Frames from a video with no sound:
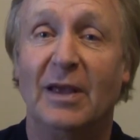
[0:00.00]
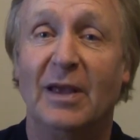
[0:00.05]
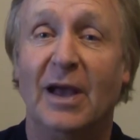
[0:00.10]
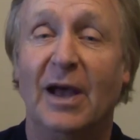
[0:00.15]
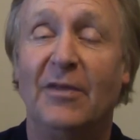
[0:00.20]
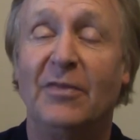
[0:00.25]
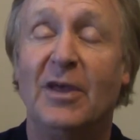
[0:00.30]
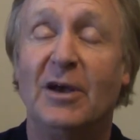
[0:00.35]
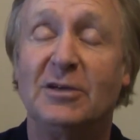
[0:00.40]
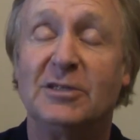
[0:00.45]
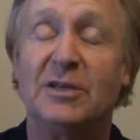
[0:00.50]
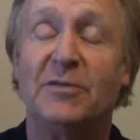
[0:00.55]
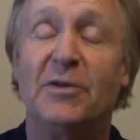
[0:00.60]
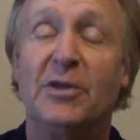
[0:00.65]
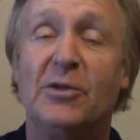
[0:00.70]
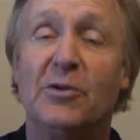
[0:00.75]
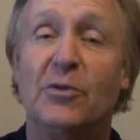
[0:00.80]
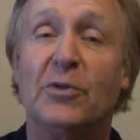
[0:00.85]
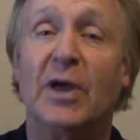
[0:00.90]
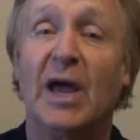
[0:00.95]
And those of
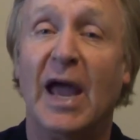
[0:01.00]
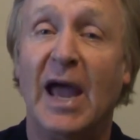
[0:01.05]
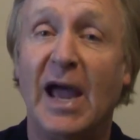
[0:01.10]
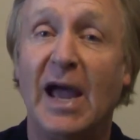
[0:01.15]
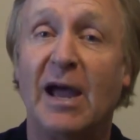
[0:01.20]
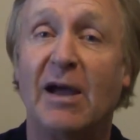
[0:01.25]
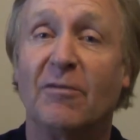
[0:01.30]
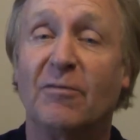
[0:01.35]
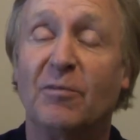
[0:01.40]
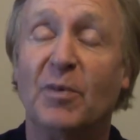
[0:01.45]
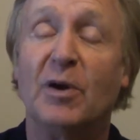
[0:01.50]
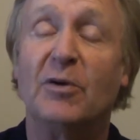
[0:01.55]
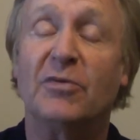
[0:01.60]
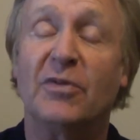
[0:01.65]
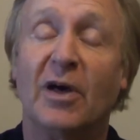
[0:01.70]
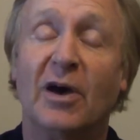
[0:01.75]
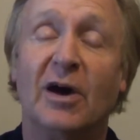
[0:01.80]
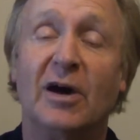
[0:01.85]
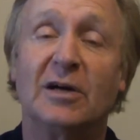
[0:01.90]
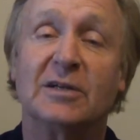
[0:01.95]
you that have both
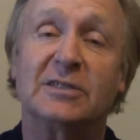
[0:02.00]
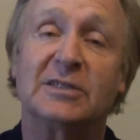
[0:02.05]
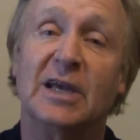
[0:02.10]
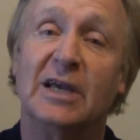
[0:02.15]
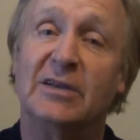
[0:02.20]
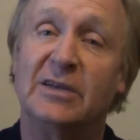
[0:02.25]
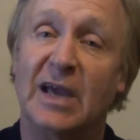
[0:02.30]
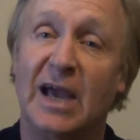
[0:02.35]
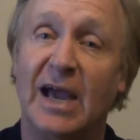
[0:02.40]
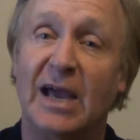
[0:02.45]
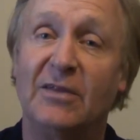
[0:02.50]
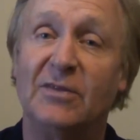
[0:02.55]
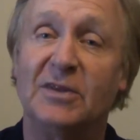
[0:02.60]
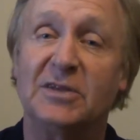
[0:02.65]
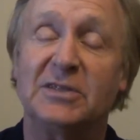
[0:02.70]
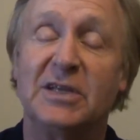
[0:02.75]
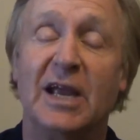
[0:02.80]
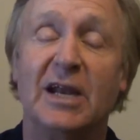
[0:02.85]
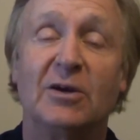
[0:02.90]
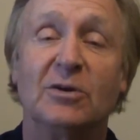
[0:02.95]
the heart center and
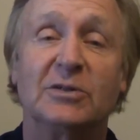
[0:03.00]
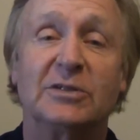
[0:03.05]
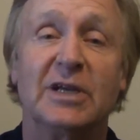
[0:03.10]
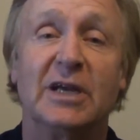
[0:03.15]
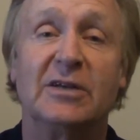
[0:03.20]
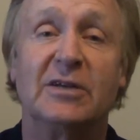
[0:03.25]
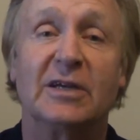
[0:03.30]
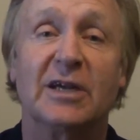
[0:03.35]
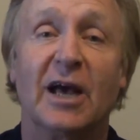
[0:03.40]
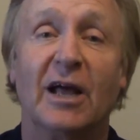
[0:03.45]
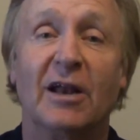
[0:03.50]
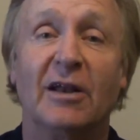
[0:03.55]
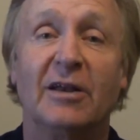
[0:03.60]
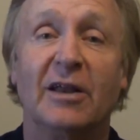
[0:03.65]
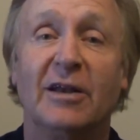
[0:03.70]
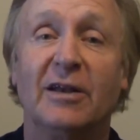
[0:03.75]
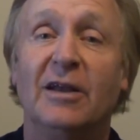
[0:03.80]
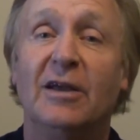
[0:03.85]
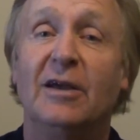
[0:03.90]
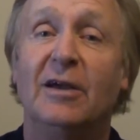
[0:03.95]
the sacral center colored
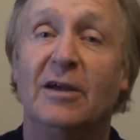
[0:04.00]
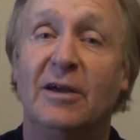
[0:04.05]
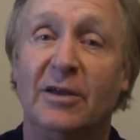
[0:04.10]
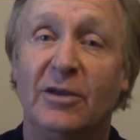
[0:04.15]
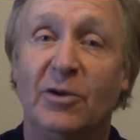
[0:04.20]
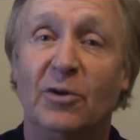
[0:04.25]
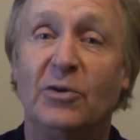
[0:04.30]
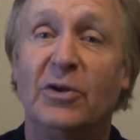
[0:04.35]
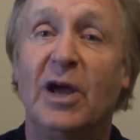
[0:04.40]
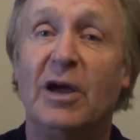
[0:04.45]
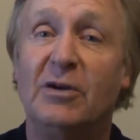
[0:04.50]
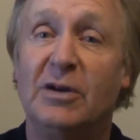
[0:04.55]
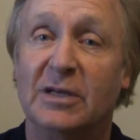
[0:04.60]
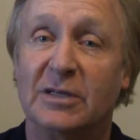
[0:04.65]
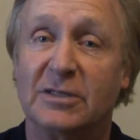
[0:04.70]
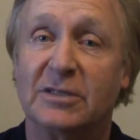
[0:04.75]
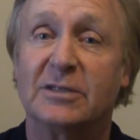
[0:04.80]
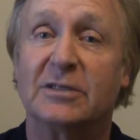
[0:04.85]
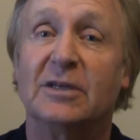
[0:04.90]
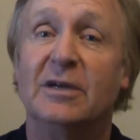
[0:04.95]
in, you'll
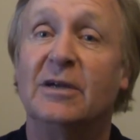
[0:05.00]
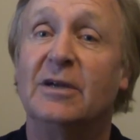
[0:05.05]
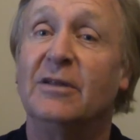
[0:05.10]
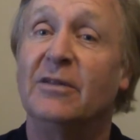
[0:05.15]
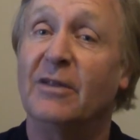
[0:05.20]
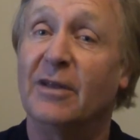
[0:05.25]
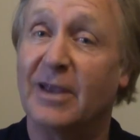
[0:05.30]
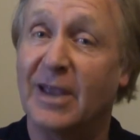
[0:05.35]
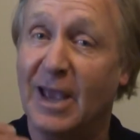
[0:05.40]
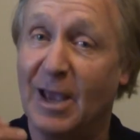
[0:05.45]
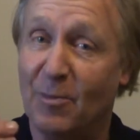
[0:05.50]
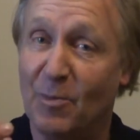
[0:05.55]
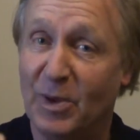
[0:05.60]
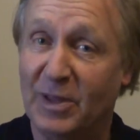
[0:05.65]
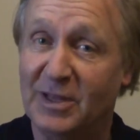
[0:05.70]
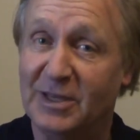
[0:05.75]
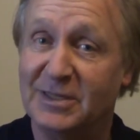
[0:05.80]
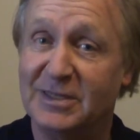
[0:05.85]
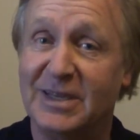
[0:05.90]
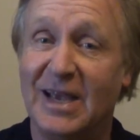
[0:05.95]
notice there can be
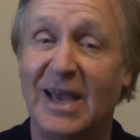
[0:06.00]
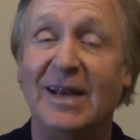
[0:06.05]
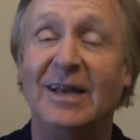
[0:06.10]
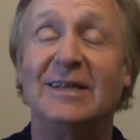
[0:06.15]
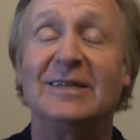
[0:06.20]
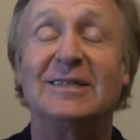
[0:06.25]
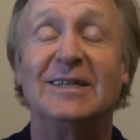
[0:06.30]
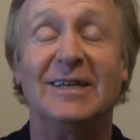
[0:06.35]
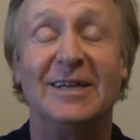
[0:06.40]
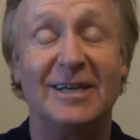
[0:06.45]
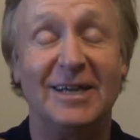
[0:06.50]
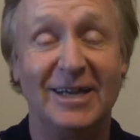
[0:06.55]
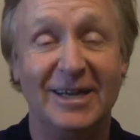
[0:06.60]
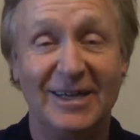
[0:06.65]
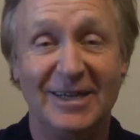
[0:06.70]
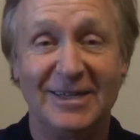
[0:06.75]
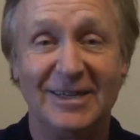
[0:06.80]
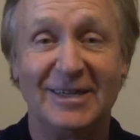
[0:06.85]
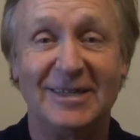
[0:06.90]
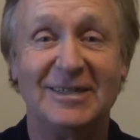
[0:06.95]
this tendency
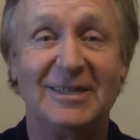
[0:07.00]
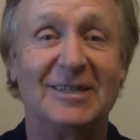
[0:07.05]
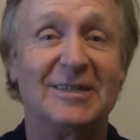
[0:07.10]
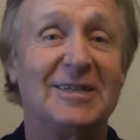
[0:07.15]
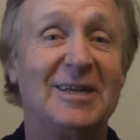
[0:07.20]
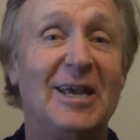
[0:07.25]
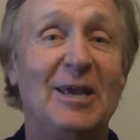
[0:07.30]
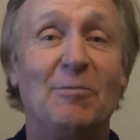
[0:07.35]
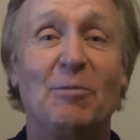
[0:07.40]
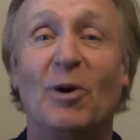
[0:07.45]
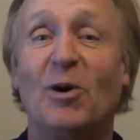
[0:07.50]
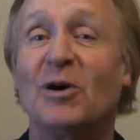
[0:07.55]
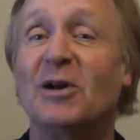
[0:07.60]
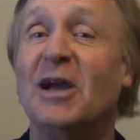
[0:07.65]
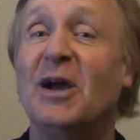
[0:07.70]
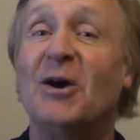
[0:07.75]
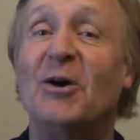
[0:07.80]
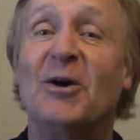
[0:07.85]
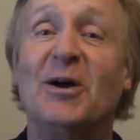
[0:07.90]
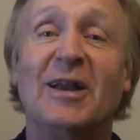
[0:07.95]
to just keep on
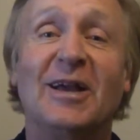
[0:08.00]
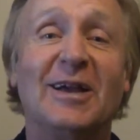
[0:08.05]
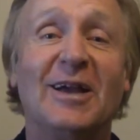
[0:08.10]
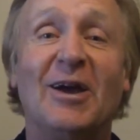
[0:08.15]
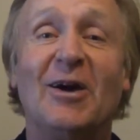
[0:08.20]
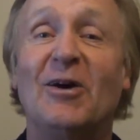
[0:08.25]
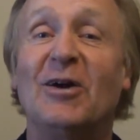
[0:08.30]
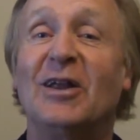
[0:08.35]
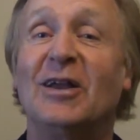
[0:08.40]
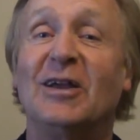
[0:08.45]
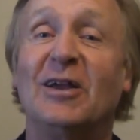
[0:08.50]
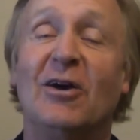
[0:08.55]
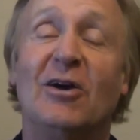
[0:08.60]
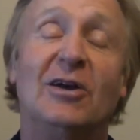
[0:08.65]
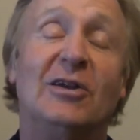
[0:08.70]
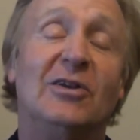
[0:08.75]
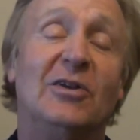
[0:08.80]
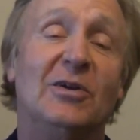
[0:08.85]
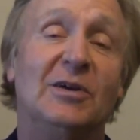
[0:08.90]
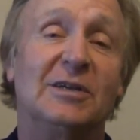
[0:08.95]
going and going and
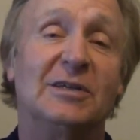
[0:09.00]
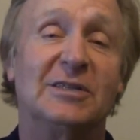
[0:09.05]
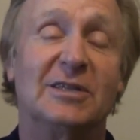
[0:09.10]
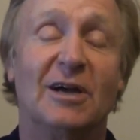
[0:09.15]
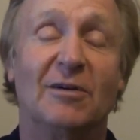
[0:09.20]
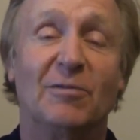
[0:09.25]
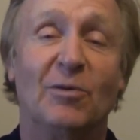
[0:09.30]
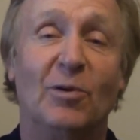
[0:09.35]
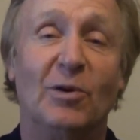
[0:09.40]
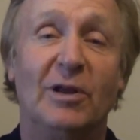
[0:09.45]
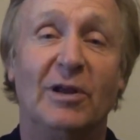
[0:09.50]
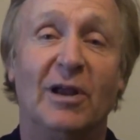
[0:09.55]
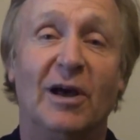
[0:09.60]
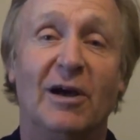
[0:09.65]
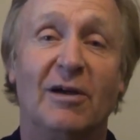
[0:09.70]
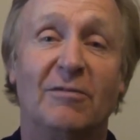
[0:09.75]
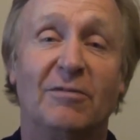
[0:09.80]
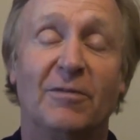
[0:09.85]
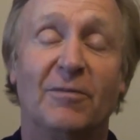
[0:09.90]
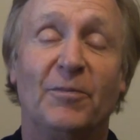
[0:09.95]
going doing stuff all your
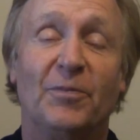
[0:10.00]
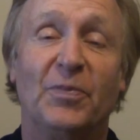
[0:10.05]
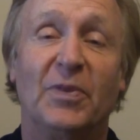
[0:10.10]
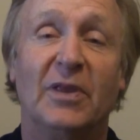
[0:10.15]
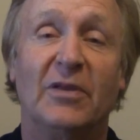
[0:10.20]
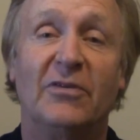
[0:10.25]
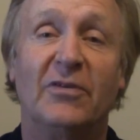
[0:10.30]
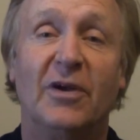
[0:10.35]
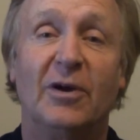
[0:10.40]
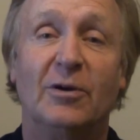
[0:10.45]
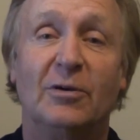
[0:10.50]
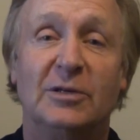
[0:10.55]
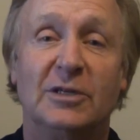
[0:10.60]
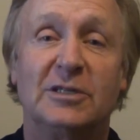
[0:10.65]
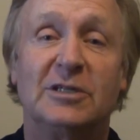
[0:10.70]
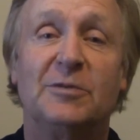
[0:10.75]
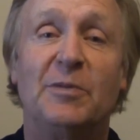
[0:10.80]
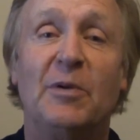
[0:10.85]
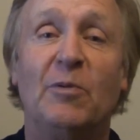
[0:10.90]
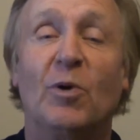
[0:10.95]
life. So
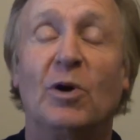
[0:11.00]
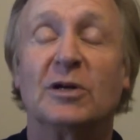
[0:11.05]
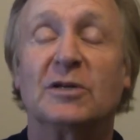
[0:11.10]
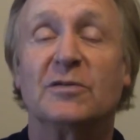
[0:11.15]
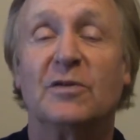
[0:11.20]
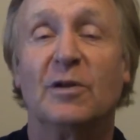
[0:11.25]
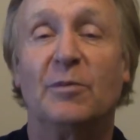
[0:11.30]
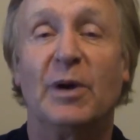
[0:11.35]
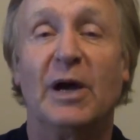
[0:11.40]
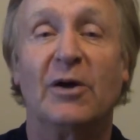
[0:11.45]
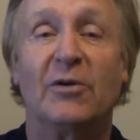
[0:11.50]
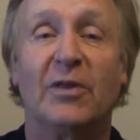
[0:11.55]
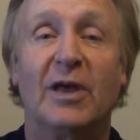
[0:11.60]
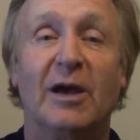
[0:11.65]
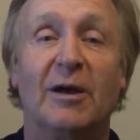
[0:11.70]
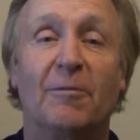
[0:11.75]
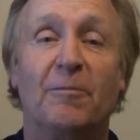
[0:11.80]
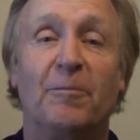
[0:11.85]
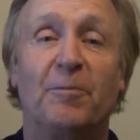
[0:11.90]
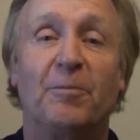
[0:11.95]
just to be watchful about that.